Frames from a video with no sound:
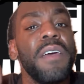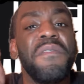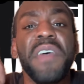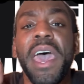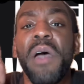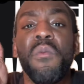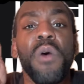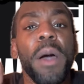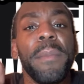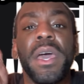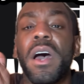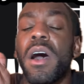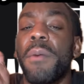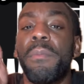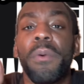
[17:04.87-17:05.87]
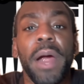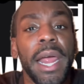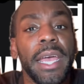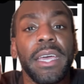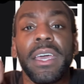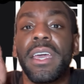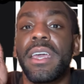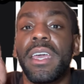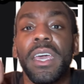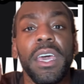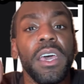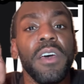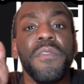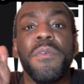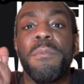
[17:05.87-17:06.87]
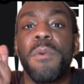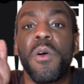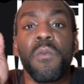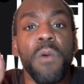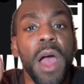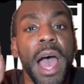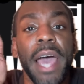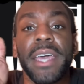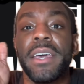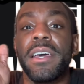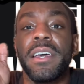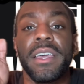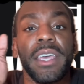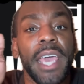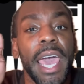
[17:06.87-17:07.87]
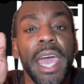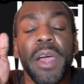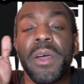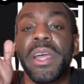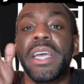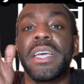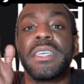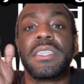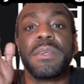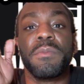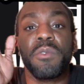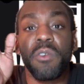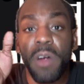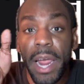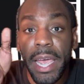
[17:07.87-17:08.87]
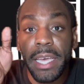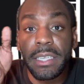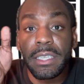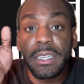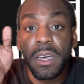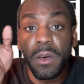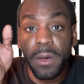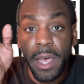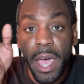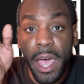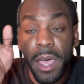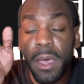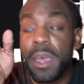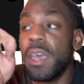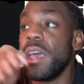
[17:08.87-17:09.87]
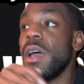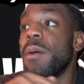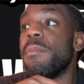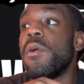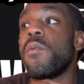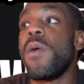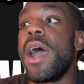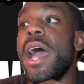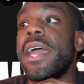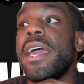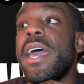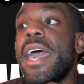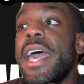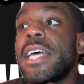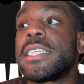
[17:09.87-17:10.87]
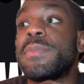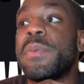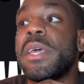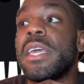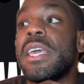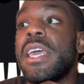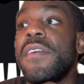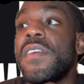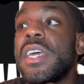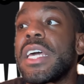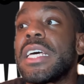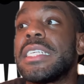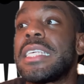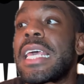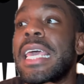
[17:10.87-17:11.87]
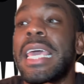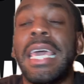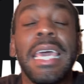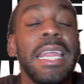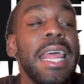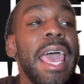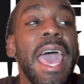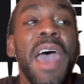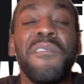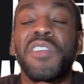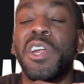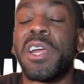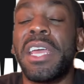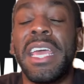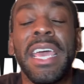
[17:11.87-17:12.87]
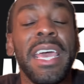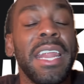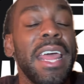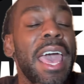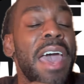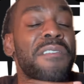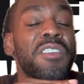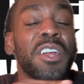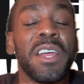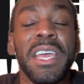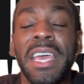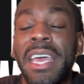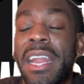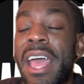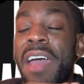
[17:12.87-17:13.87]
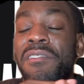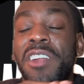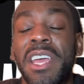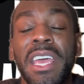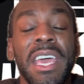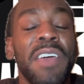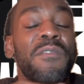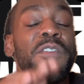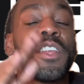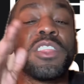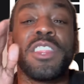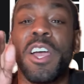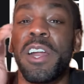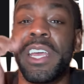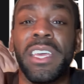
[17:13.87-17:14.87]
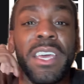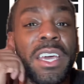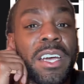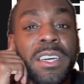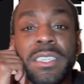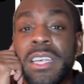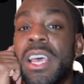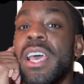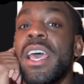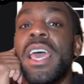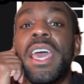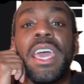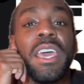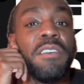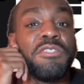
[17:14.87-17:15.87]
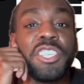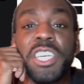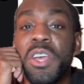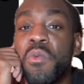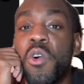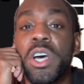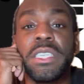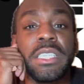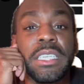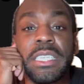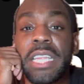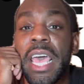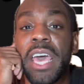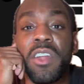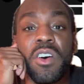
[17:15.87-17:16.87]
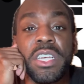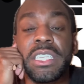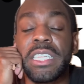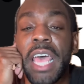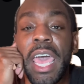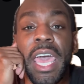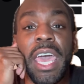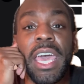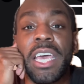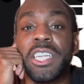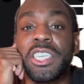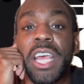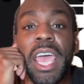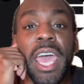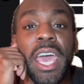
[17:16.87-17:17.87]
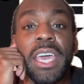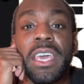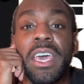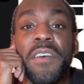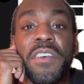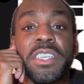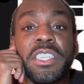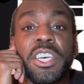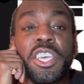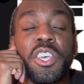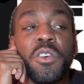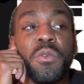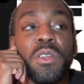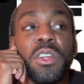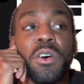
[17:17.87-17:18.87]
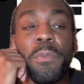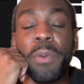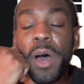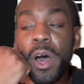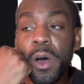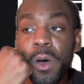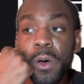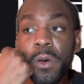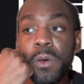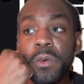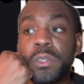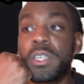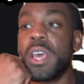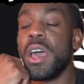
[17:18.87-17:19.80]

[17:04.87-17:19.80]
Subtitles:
that woman a break. Give Mariah Carey some grace, okay? Mariah has been giving us hit after hit after hit after hit for 30 years. If she wants to stand on stage and give us a cute little pose,